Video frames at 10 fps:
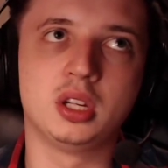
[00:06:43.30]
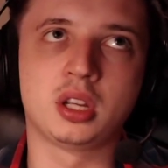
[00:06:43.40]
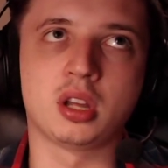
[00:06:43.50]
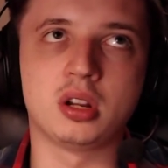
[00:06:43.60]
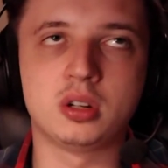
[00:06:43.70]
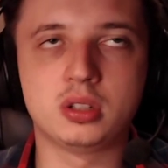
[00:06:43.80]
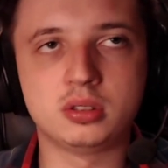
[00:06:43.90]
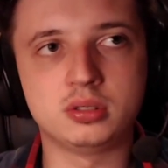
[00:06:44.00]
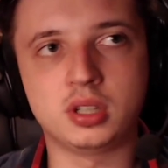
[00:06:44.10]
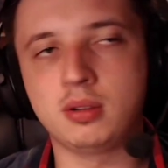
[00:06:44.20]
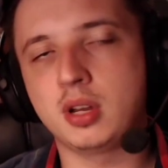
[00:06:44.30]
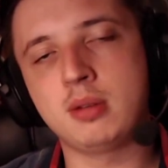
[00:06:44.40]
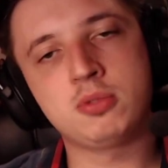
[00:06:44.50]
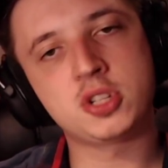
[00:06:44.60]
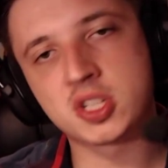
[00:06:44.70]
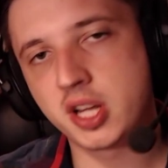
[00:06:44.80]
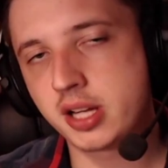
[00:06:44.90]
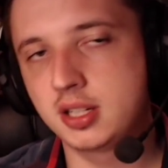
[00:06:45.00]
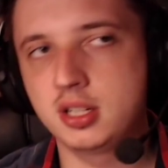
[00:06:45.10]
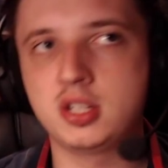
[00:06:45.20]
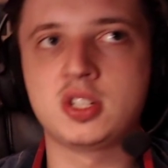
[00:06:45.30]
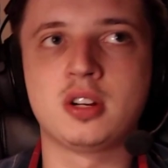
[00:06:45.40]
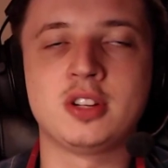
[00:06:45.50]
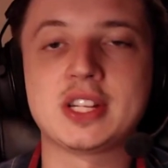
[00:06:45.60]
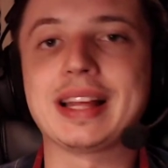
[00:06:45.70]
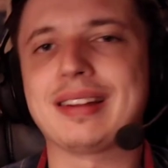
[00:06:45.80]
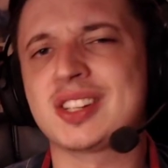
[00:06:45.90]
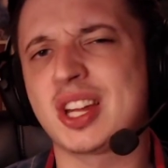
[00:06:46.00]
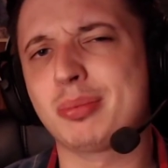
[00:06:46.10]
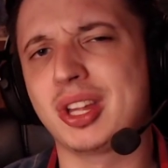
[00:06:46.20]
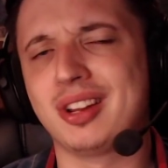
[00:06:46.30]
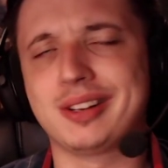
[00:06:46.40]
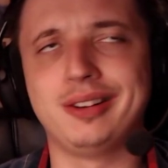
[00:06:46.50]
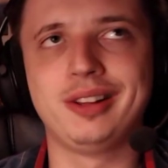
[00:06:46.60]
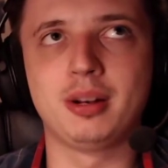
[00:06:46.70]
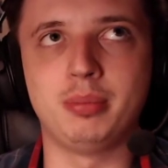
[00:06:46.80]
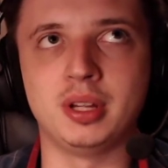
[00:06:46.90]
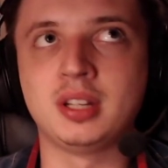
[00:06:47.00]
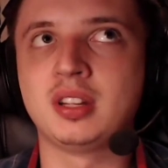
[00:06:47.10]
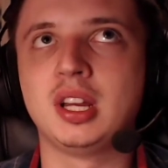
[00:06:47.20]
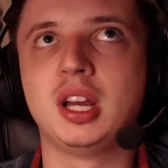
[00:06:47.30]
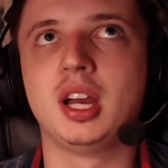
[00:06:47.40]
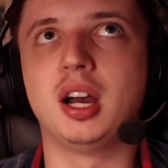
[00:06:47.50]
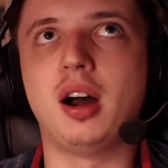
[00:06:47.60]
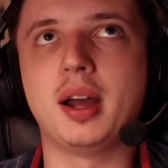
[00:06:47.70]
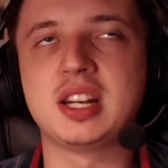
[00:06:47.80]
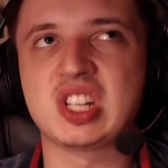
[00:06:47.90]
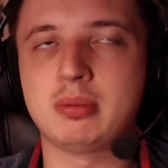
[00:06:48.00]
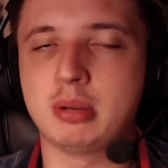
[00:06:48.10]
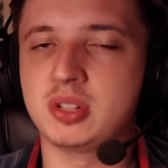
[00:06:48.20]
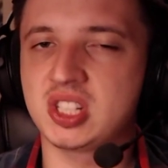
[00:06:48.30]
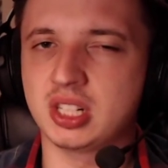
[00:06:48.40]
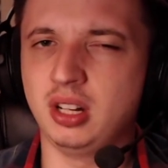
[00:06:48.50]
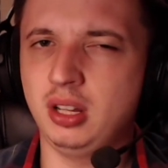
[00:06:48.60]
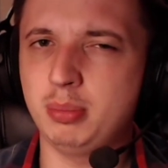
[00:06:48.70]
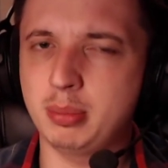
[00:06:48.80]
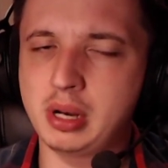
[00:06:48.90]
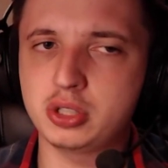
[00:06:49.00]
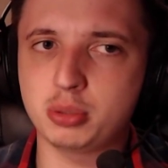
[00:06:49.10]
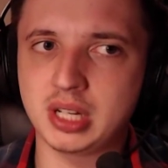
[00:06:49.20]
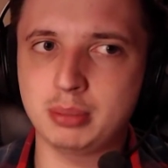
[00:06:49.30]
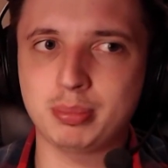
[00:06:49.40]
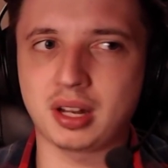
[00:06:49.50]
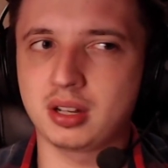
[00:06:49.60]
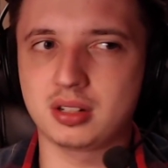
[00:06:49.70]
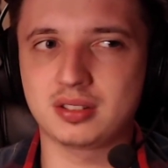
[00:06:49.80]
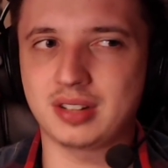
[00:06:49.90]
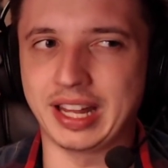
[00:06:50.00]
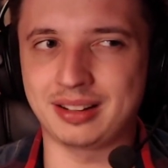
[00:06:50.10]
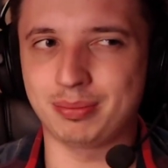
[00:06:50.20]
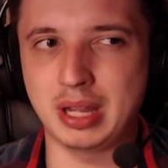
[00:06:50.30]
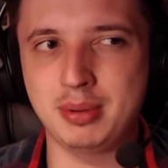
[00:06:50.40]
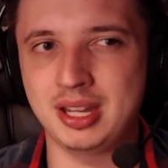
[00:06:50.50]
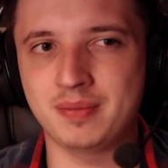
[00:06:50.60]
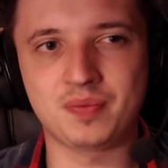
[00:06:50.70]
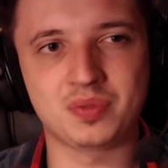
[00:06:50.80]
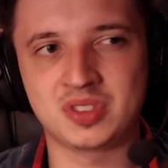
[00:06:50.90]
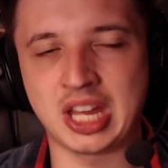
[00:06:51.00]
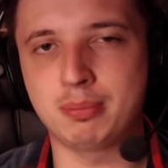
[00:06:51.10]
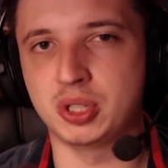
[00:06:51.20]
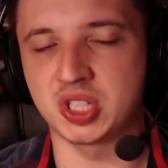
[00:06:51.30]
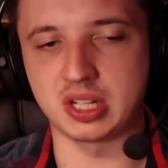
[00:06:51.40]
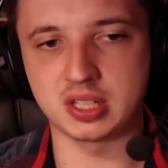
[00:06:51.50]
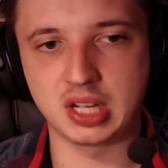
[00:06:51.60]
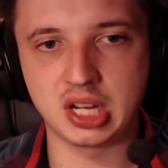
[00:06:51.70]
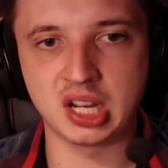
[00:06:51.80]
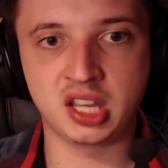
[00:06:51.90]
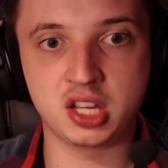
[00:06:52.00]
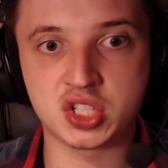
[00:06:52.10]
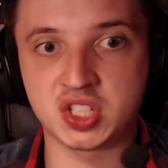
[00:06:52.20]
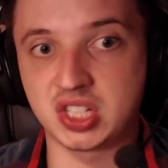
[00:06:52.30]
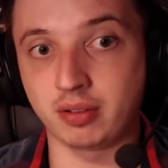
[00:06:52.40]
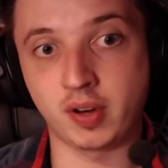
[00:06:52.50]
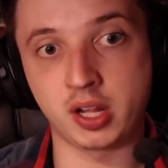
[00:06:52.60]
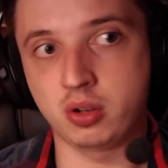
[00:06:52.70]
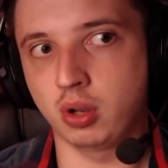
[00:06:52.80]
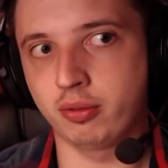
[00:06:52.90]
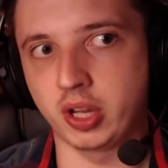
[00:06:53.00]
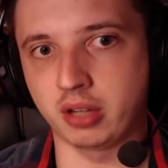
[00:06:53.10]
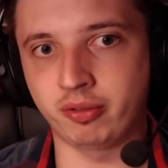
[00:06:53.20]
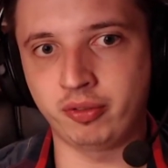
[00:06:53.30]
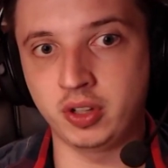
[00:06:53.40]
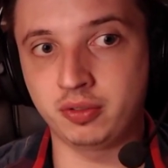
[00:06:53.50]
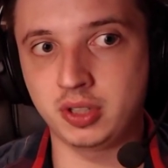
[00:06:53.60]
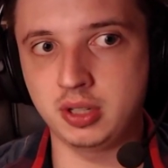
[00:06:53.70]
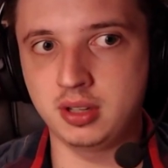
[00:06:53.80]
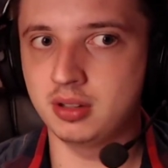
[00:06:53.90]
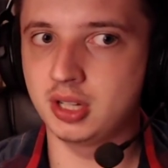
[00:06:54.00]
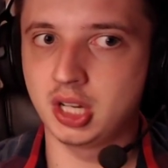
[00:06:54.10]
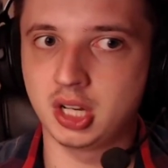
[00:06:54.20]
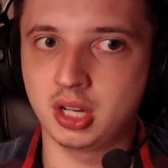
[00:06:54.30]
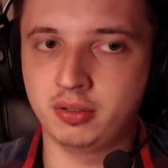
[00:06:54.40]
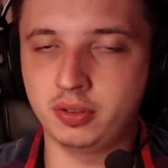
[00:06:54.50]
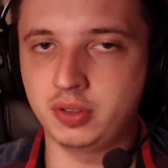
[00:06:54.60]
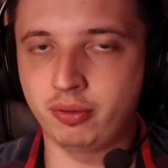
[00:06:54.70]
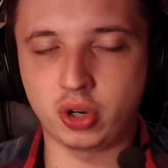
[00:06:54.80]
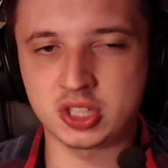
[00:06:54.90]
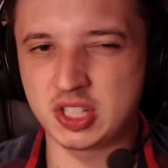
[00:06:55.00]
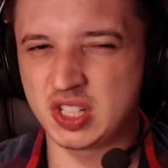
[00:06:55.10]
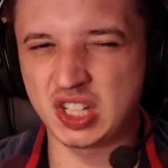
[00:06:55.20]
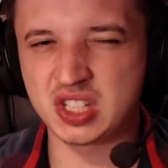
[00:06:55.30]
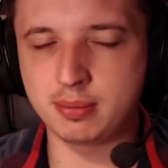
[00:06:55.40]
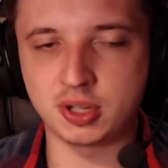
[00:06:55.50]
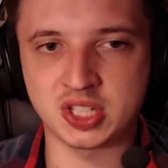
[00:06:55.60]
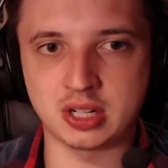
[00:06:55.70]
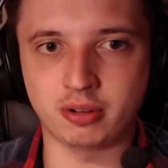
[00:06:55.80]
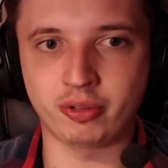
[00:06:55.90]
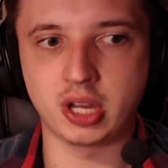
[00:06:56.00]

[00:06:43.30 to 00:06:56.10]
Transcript: I'm just like this. He's like accepting it a little bit. At the same time, it's still a little bit melodramatic, but like maybe 10%. Here, she's definitely going for like a 50, 40, 60% of